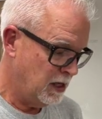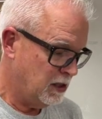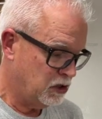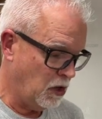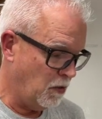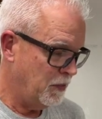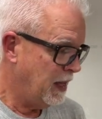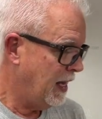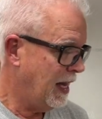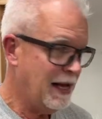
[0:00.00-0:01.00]
So
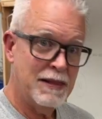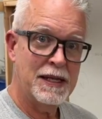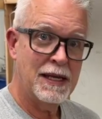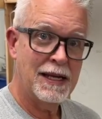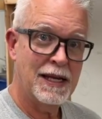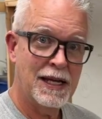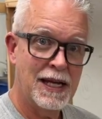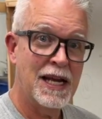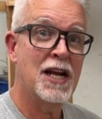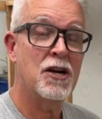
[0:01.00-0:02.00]

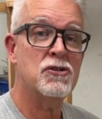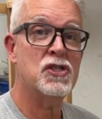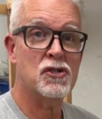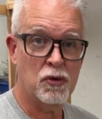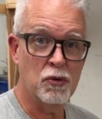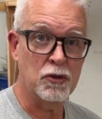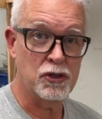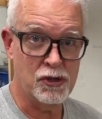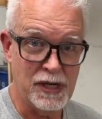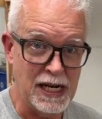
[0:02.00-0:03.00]
here's the tools
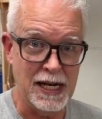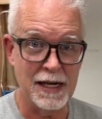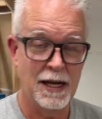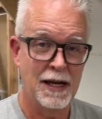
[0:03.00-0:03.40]
you need